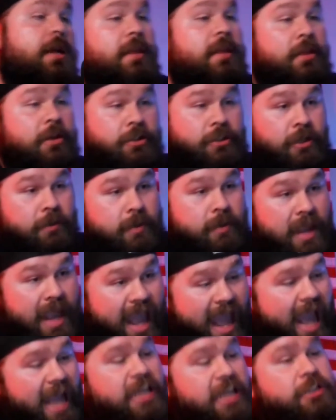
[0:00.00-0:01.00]
than there's going to be
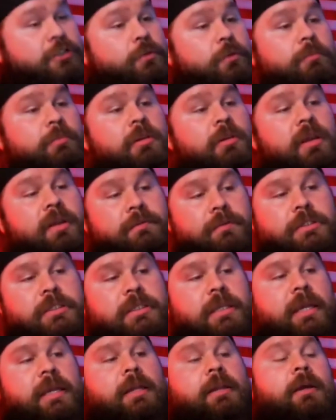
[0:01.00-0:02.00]
actual believers
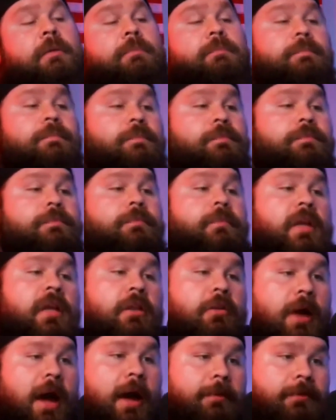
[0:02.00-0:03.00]
taken up in
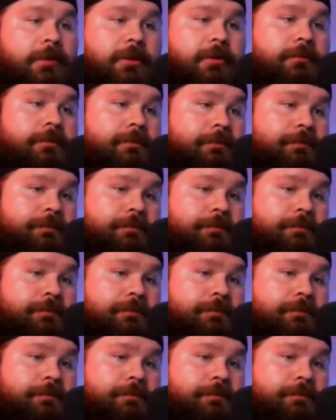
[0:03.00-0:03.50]
the rapture.